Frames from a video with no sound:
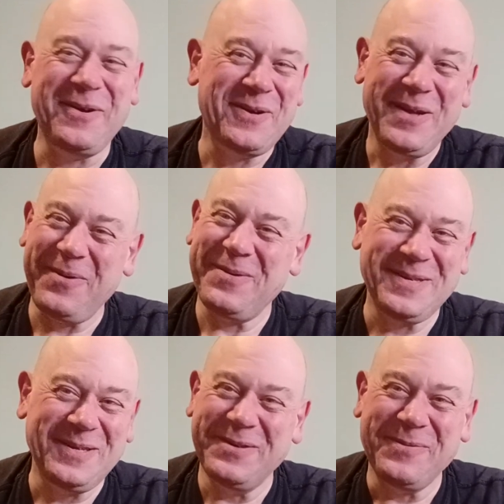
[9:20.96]
I
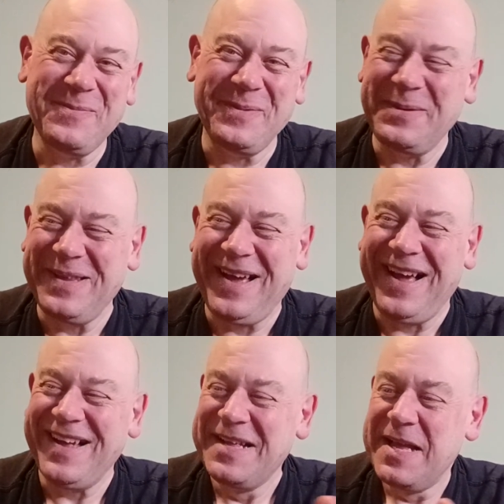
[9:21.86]
wasn't going to grumble at
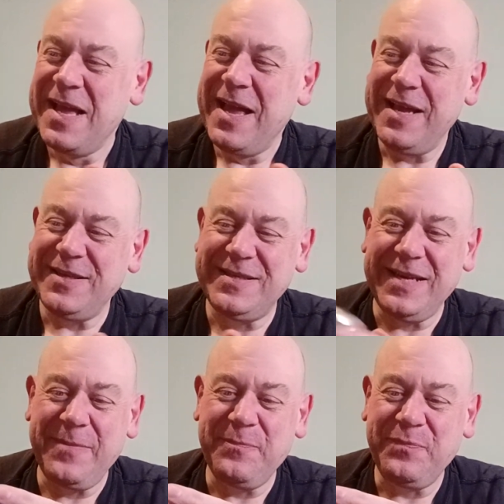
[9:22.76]
that. It's
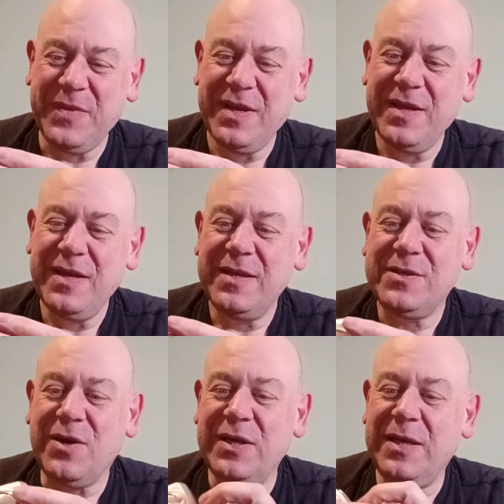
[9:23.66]
um, it's
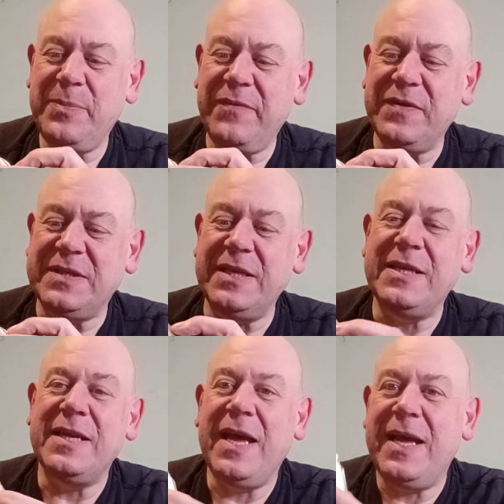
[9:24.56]
got a little bit of a
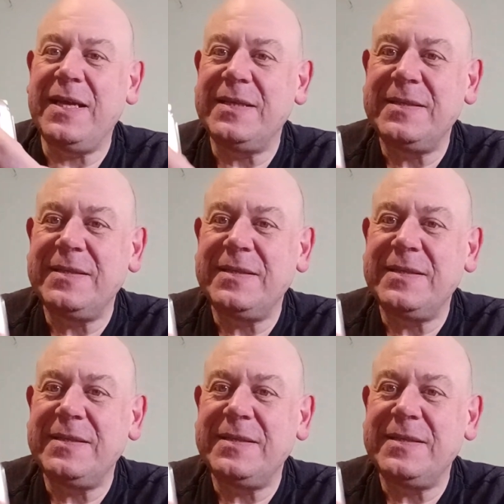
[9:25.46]
dint there.